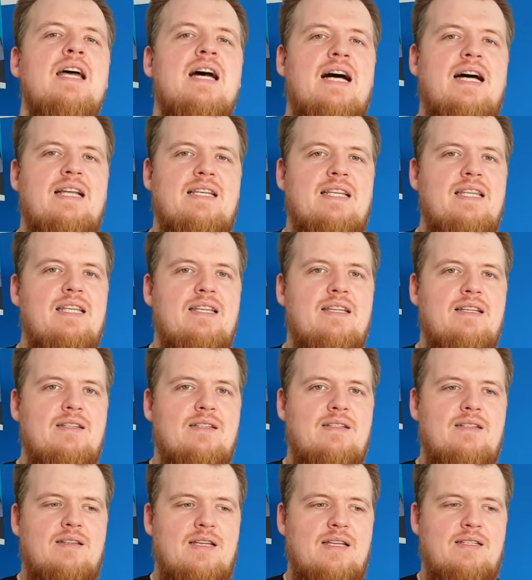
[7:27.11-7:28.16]
and he
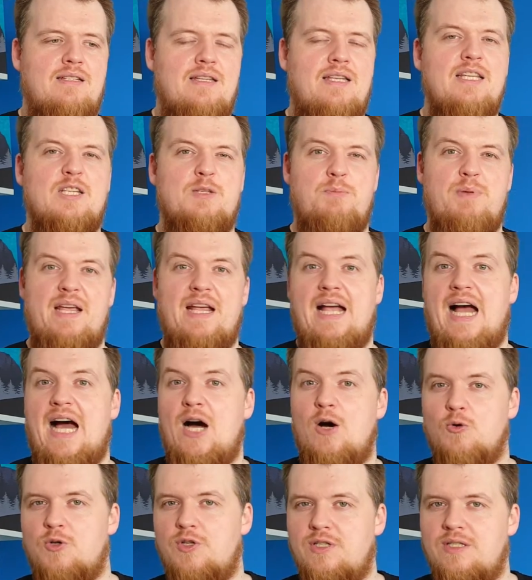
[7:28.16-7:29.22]
is being
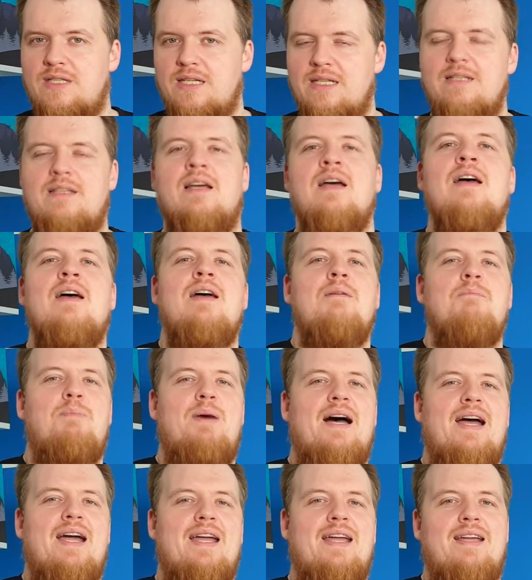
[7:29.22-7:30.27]
ousted
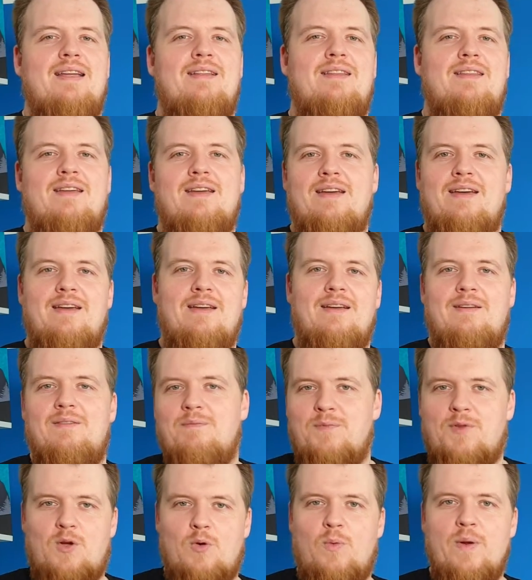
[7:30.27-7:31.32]
by the
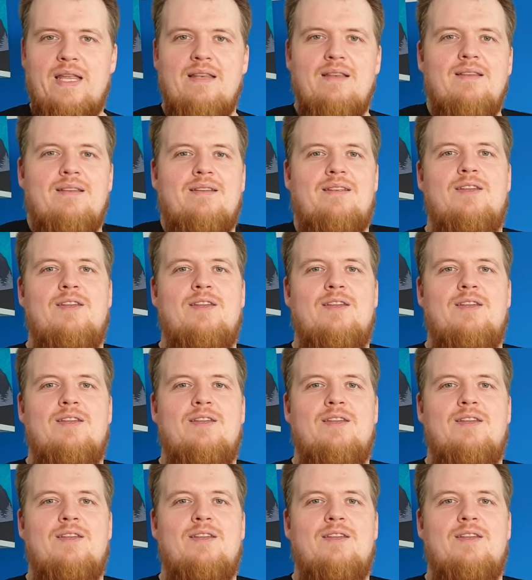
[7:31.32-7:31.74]
Queen.